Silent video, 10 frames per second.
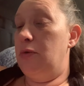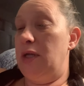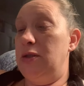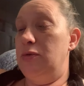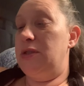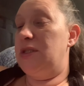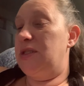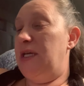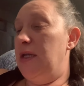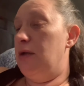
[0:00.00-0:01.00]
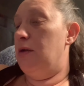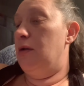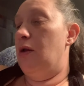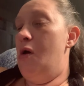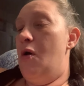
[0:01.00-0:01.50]
a new
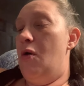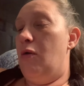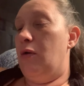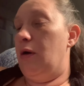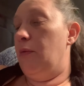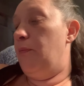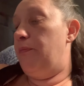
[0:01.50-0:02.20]
skill or